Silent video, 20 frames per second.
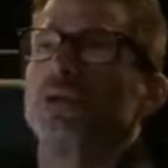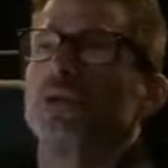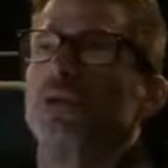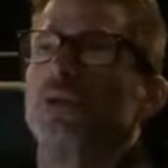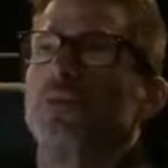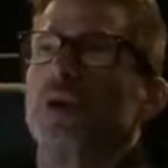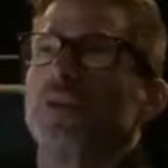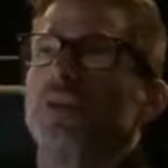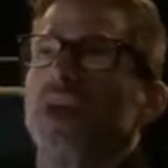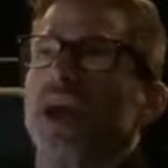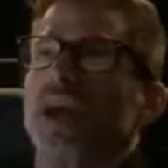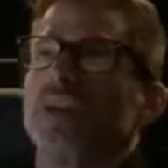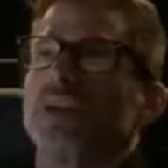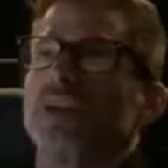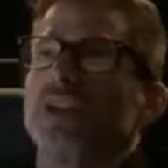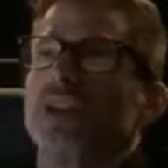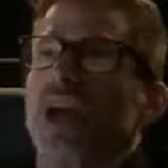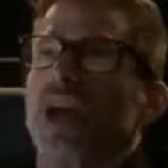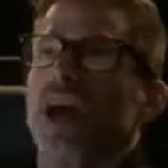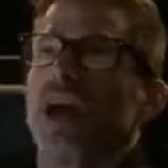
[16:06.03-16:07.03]
was cool about that
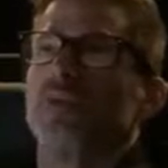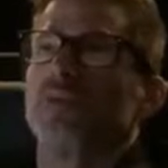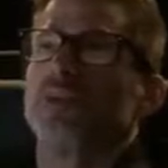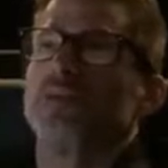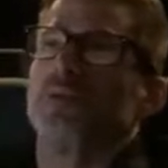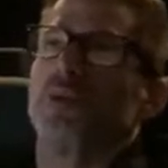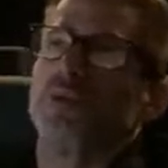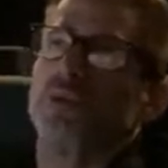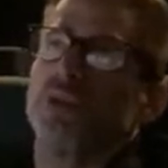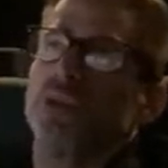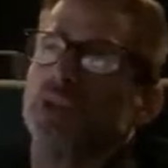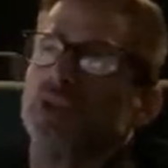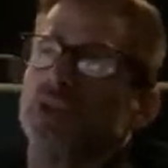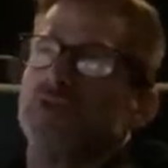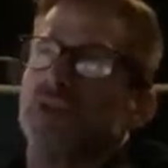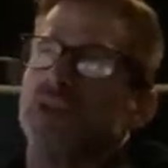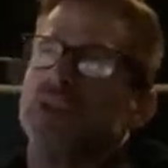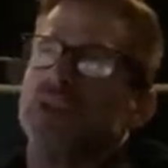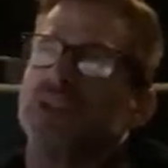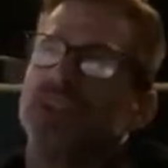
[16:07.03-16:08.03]
shot was when we did the
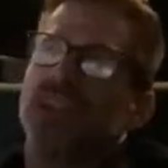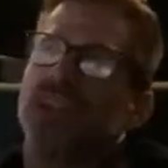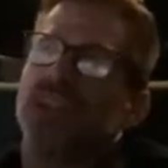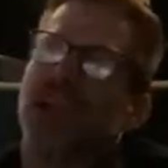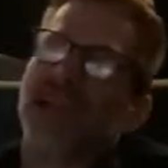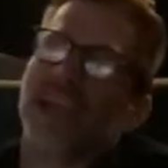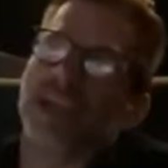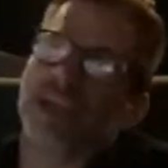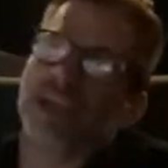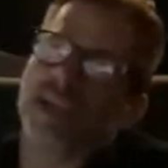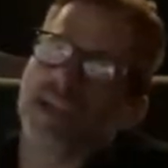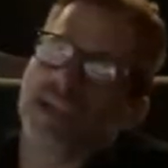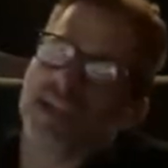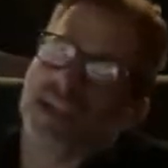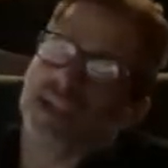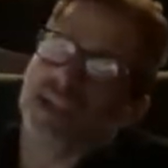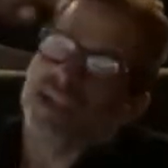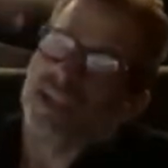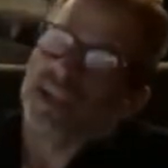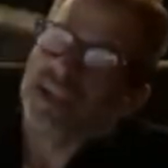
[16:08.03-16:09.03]
first
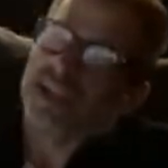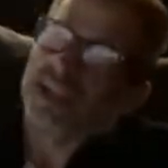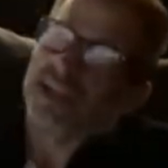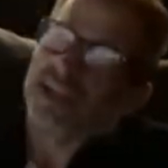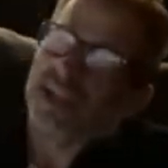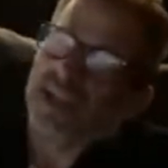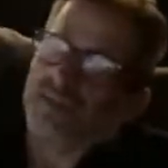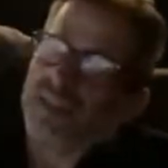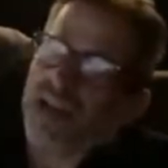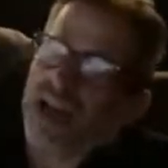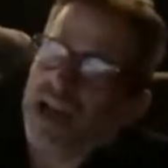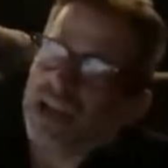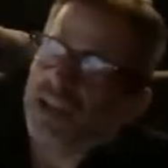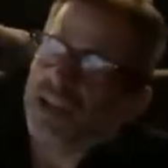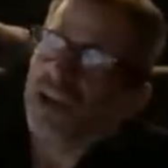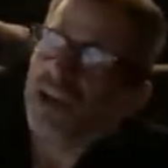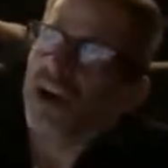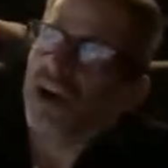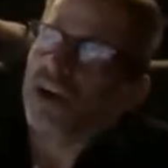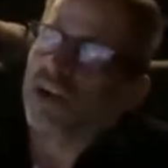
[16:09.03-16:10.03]
of
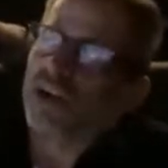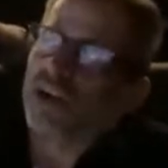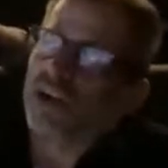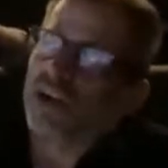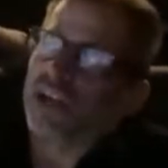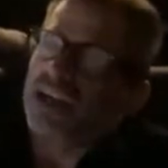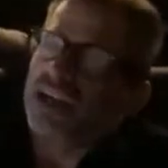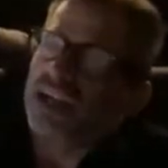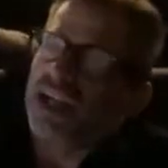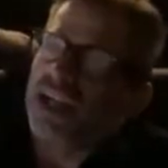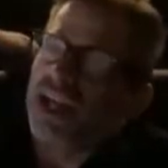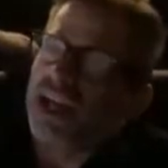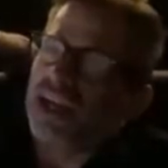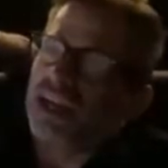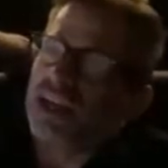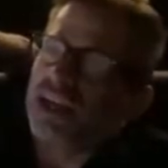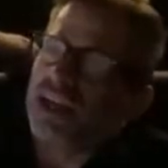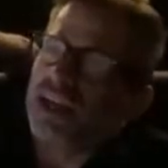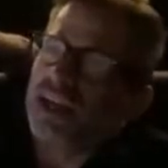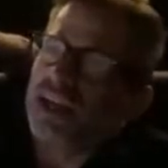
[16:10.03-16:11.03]
that car getting hit,
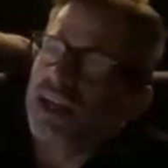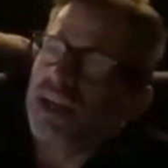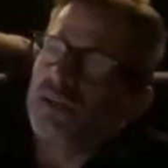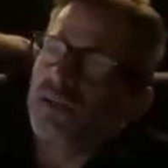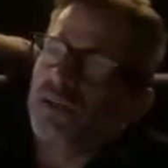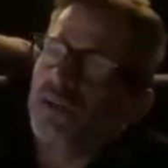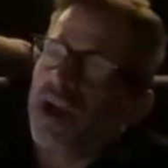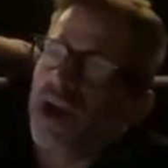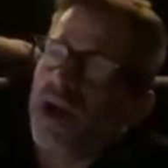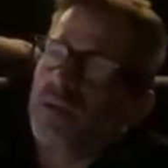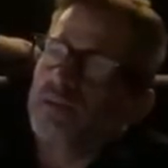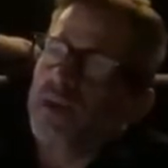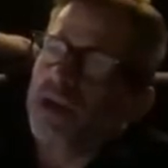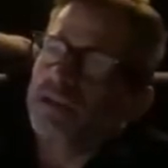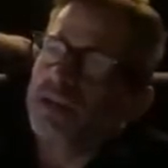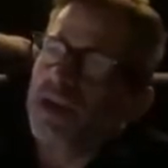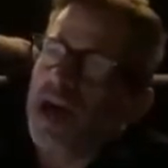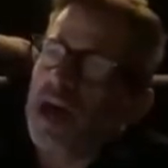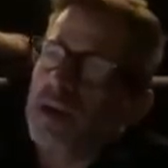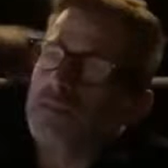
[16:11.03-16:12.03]
it went up on
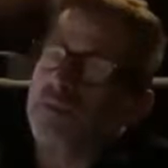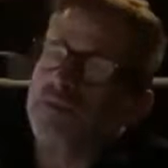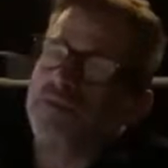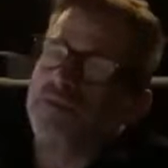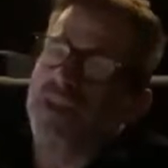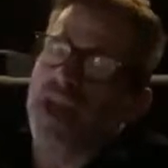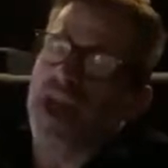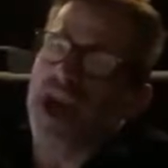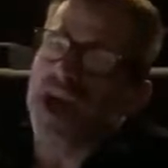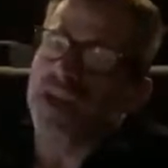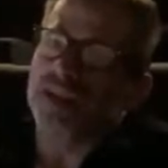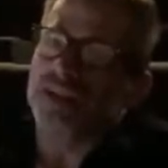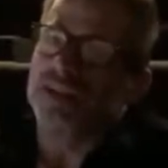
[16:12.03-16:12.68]
top of that